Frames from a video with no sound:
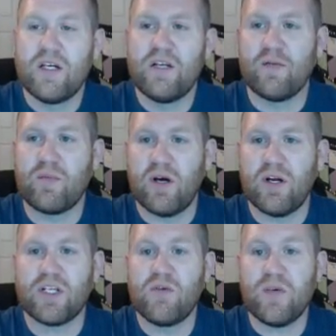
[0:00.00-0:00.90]
different
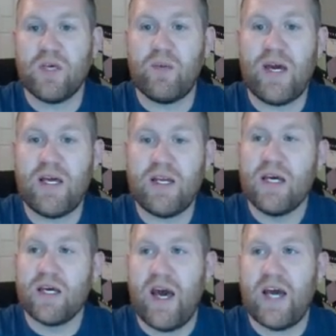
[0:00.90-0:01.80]
products, and you can get paid
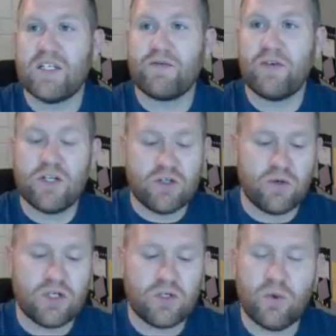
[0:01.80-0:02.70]
cash. It's free to
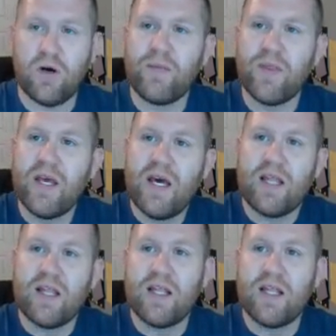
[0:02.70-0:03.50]
join as well. And the